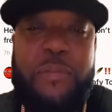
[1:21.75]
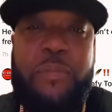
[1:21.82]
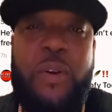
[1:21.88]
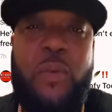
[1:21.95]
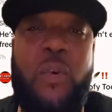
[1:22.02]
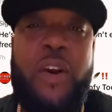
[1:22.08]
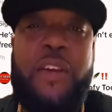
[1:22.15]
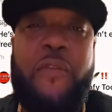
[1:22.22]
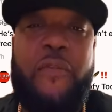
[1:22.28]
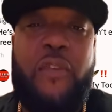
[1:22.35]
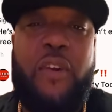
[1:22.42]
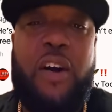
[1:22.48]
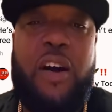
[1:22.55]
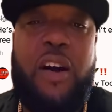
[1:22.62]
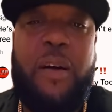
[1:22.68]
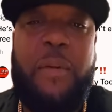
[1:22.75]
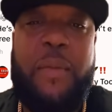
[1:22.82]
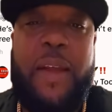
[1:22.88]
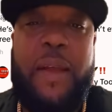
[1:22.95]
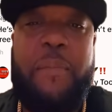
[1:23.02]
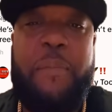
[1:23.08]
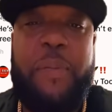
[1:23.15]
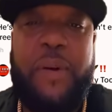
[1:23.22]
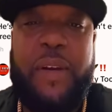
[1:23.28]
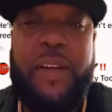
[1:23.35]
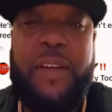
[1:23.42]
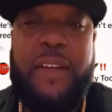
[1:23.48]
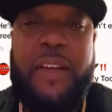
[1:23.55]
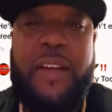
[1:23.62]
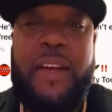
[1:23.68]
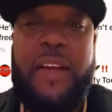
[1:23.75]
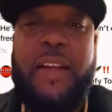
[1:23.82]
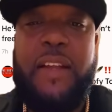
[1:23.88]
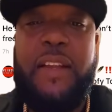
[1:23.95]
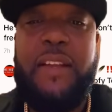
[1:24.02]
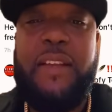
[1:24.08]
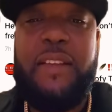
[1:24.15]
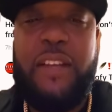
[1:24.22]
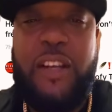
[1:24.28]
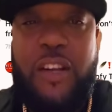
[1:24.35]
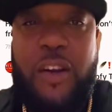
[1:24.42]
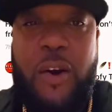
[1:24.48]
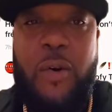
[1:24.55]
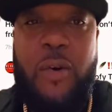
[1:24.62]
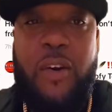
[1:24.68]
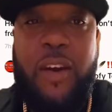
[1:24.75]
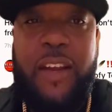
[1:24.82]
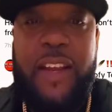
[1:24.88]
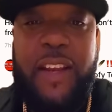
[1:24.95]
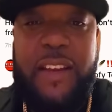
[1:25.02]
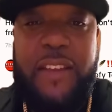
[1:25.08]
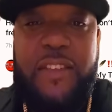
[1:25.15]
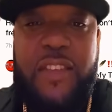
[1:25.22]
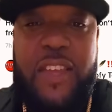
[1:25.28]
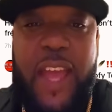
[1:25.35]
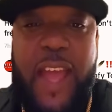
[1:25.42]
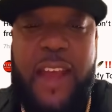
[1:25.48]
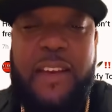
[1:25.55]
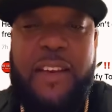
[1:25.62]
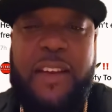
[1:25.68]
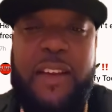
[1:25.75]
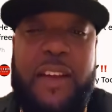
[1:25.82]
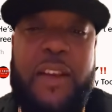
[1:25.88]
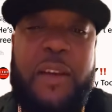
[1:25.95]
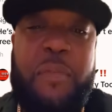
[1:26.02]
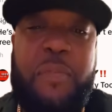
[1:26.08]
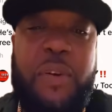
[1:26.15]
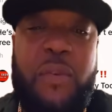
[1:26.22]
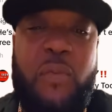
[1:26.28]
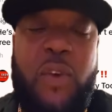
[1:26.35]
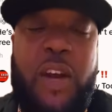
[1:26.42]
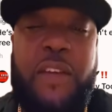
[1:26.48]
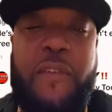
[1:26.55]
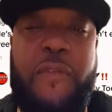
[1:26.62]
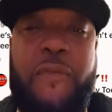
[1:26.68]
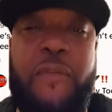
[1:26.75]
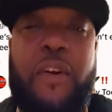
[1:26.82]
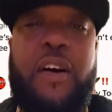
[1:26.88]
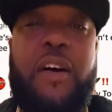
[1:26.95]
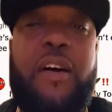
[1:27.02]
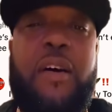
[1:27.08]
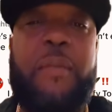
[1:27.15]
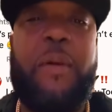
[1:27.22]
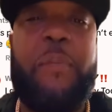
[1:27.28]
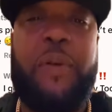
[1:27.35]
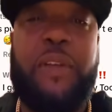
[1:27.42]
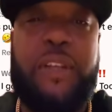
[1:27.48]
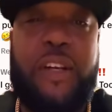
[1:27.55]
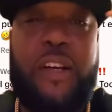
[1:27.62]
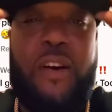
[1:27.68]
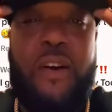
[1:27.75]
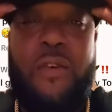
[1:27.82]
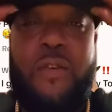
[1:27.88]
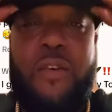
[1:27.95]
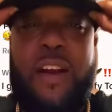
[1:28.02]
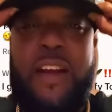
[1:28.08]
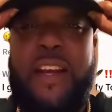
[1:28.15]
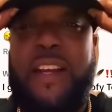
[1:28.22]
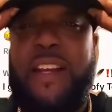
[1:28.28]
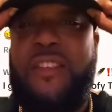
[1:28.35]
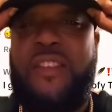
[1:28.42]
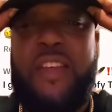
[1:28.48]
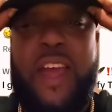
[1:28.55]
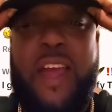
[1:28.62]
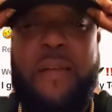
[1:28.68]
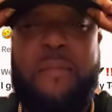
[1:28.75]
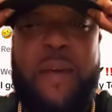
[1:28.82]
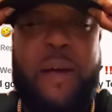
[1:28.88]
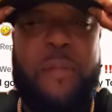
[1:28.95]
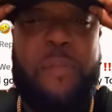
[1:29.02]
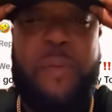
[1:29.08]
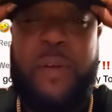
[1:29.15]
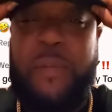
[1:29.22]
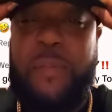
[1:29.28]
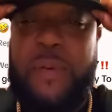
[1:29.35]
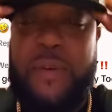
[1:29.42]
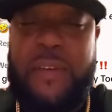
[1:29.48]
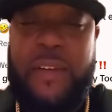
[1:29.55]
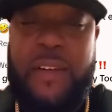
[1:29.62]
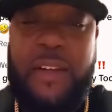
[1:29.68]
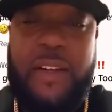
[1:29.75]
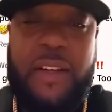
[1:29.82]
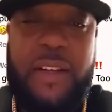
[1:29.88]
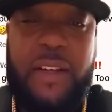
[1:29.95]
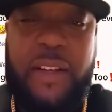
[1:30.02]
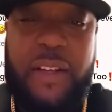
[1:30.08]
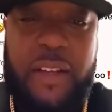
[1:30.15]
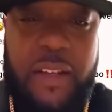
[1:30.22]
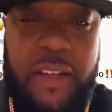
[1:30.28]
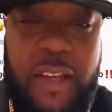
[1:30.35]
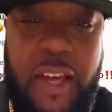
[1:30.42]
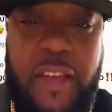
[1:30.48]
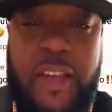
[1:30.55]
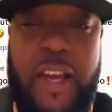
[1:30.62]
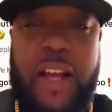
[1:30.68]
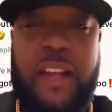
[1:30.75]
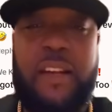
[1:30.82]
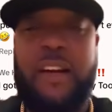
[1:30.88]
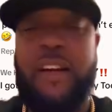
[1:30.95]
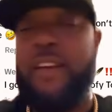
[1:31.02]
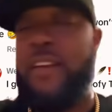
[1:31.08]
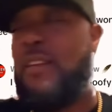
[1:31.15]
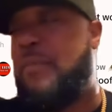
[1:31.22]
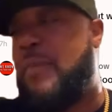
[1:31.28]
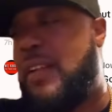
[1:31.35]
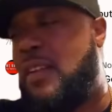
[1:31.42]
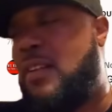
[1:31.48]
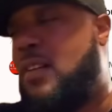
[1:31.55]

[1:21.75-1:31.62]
Put where you're from and put the corn in the chat. Put where you're from and put the corn in the chat, my people. Keisha, I love you and I'm in